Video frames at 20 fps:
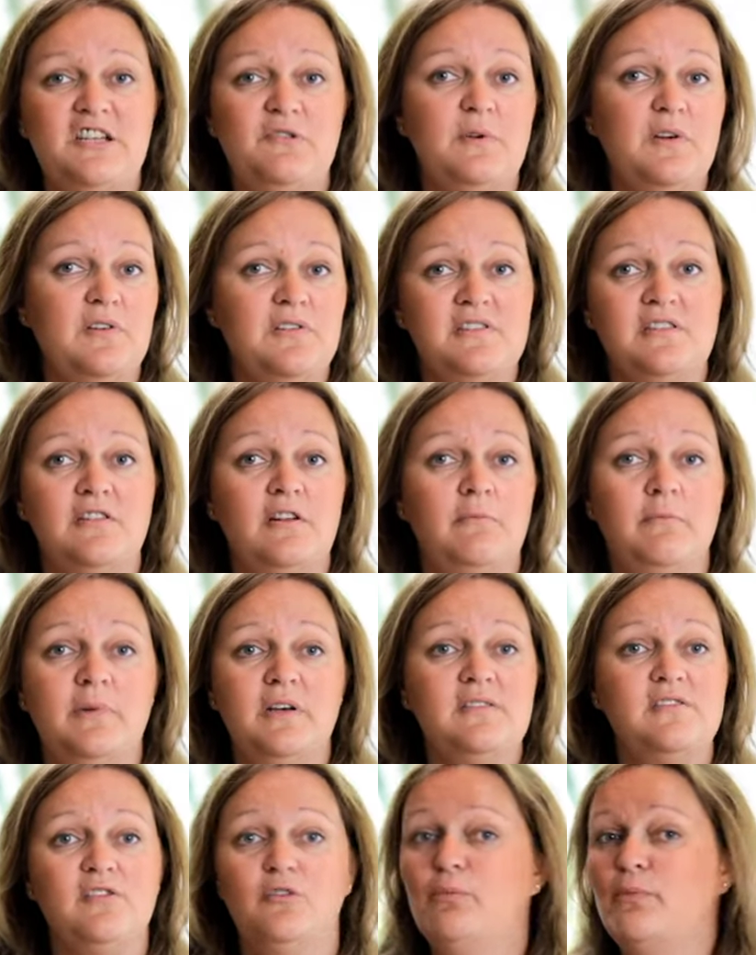to be hustle and
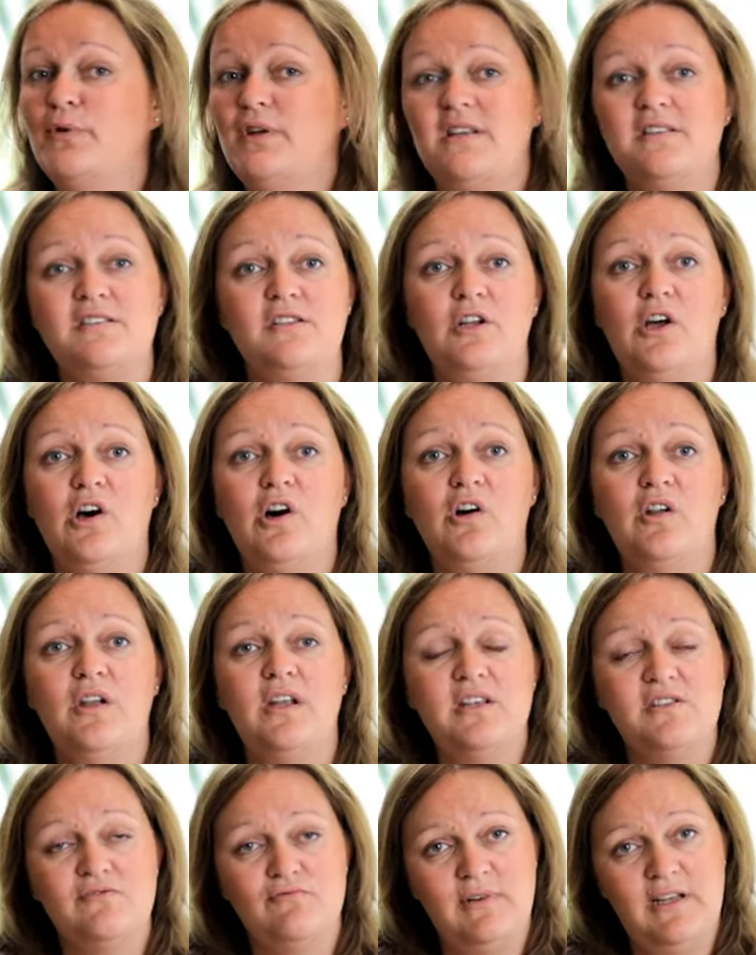bustle, but it's not.
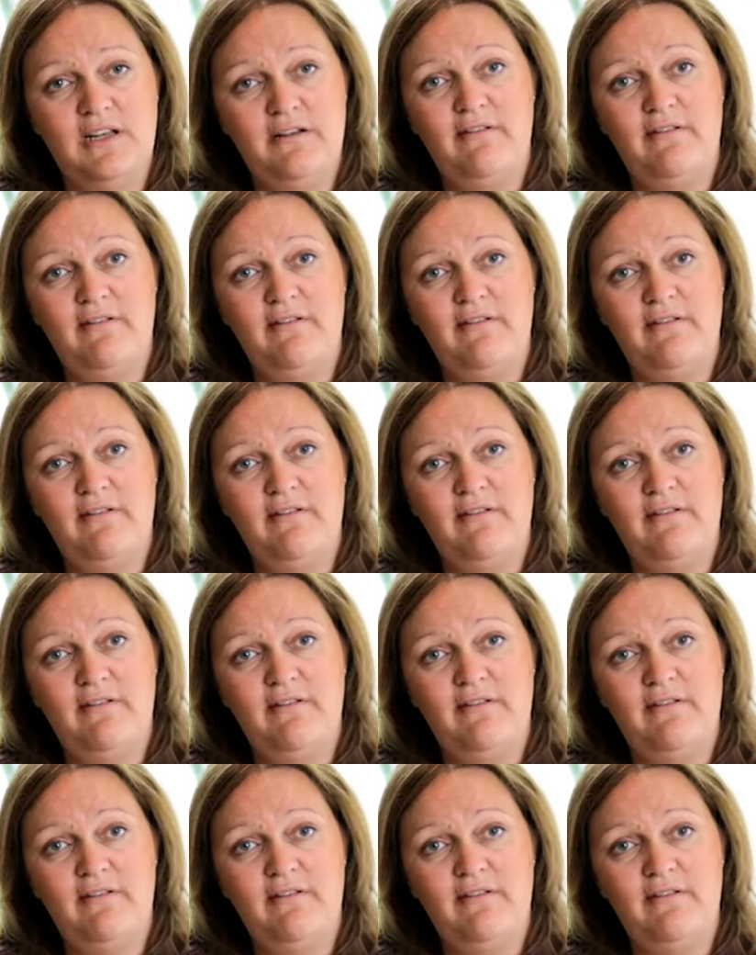It's really